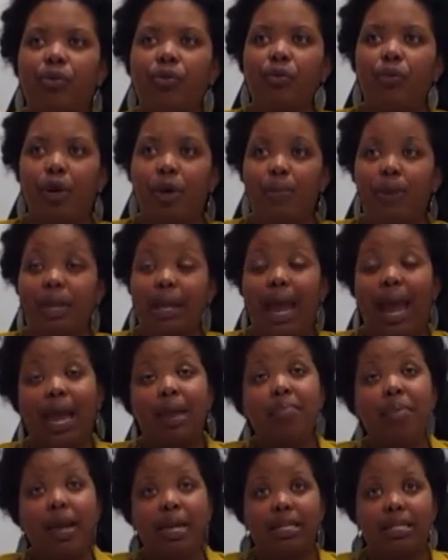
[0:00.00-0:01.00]
women and
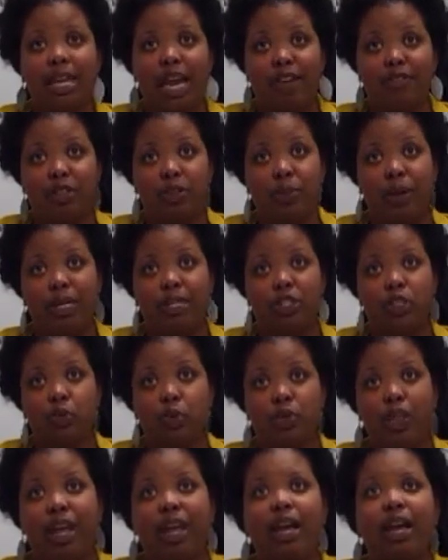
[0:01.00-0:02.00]
men to have spaces where
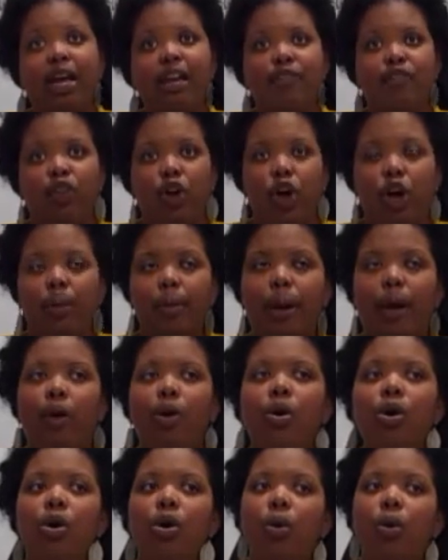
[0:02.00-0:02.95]
they can kind of talk about